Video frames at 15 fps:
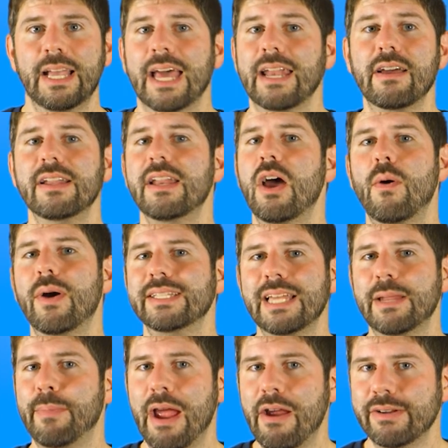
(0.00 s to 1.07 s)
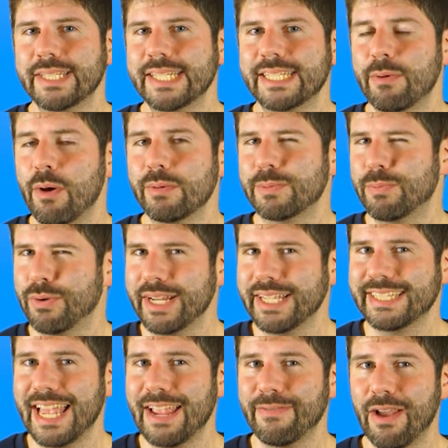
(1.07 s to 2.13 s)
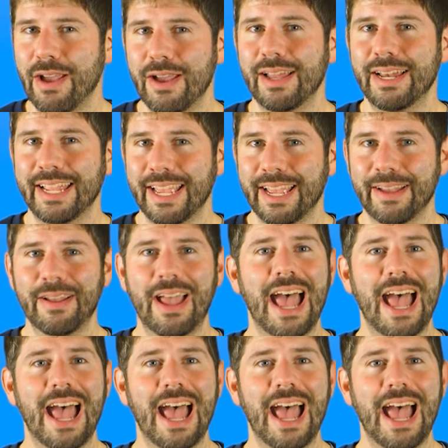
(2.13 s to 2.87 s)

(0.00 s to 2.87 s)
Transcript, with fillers: And I know I said paracetamol was pretty safe earlier.